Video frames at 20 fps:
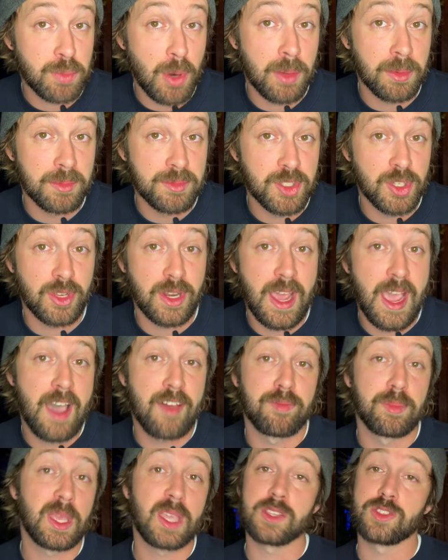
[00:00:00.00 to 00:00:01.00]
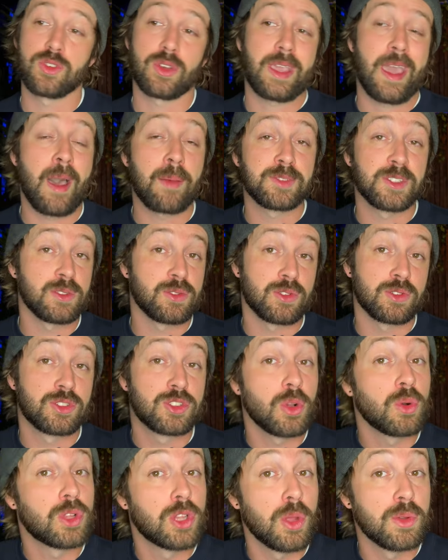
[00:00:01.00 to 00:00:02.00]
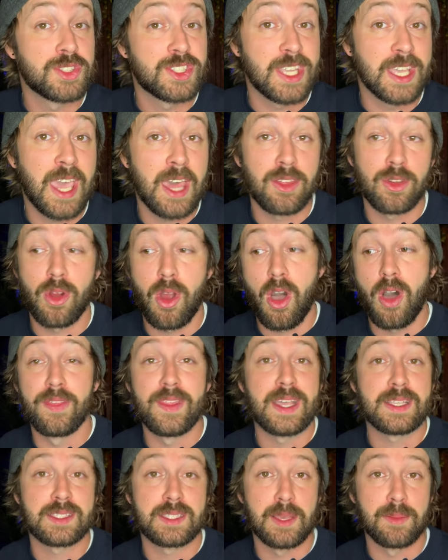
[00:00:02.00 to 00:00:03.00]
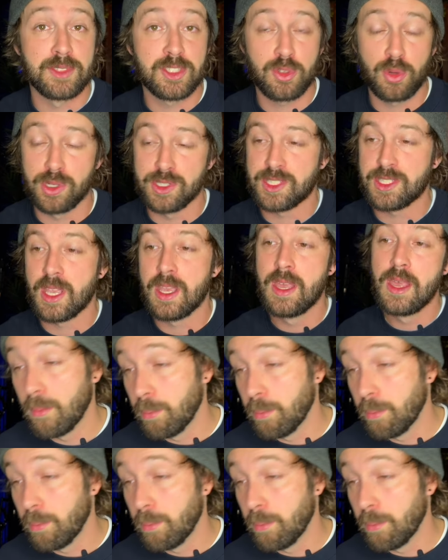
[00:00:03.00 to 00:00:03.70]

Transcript: problems you're gonna have because your capsules are so close together on that same source.